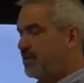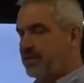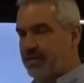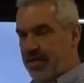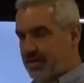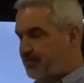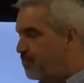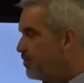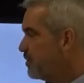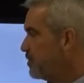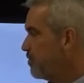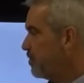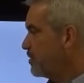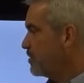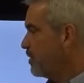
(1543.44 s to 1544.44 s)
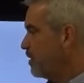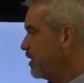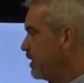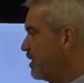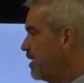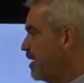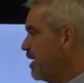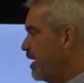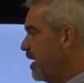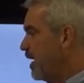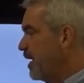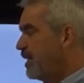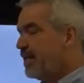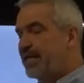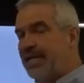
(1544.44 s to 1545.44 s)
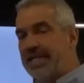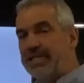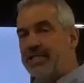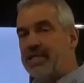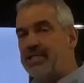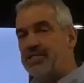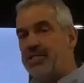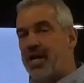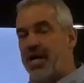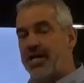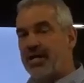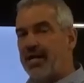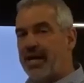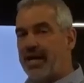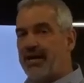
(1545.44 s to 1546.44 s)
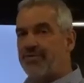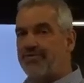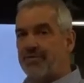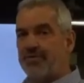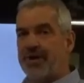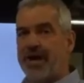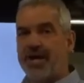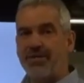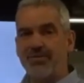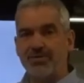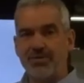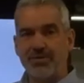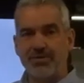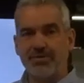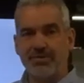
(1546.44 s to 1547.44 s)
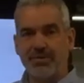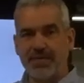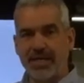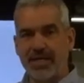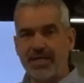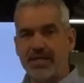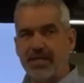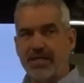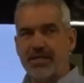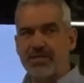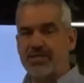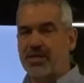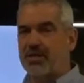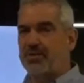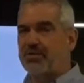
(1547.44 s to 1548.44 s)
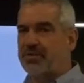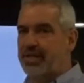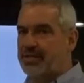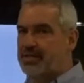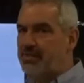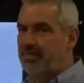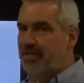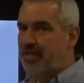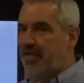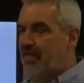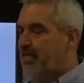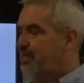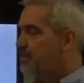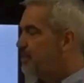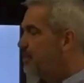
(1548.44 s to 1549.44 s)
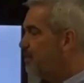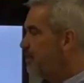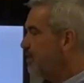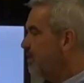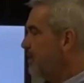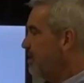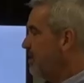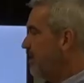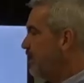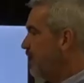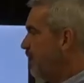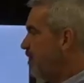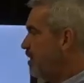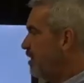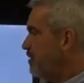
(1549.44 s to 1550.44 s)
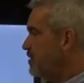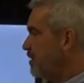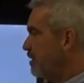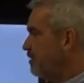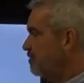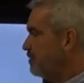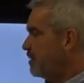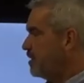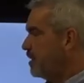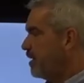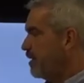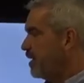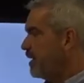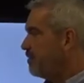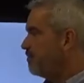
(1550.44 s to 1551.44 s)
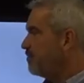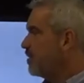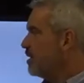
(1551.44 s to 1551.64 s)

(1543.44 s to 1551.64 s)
That's for the short circuit, and it does not allow for ride-through, okay? So that's something you got to consider also. All right.